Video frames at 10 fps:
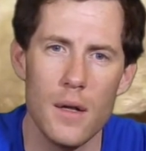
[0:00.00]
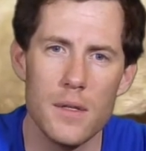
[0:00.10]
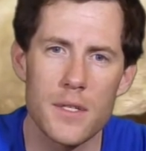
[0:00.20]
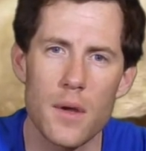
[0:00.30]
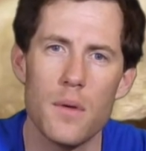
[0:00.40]

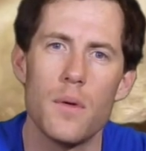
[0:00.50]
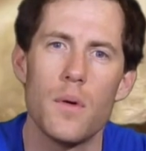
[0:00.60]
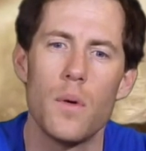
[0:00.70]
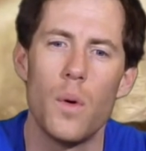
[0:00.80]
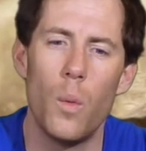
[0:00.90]
So
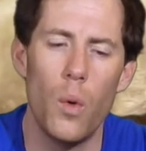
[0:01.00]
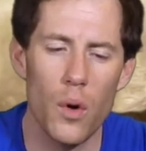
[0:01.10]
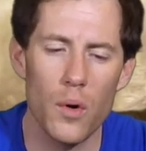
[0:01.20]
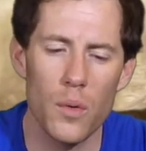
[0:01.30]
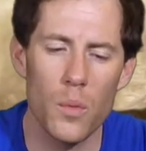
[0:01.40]

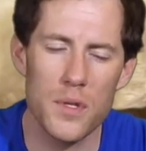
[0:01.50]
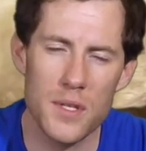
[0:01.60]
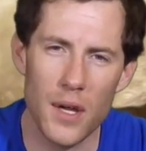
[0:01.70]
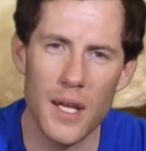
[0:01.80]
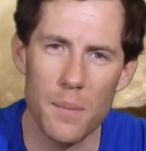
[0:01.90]
what
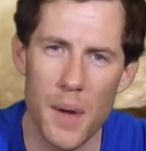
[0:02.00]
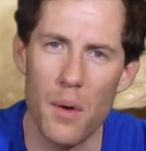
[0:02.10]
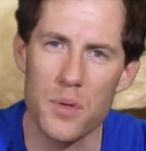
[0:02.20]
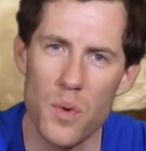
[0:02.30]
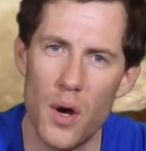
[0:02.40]
psychic
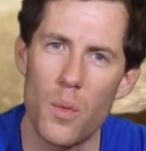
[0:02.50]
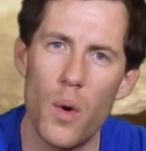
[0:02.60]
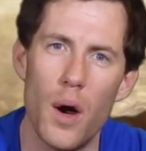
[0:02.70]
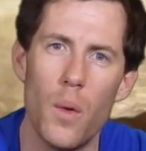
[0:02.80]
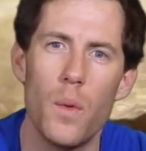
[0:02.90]
powers work
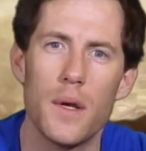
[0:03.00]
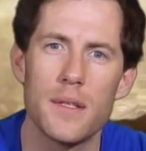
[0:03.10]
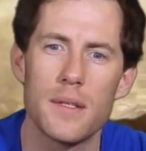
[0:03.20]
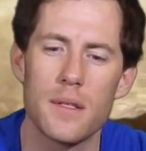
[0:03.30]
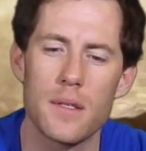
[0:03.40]
well
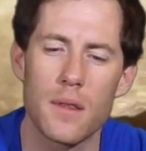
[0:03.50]
with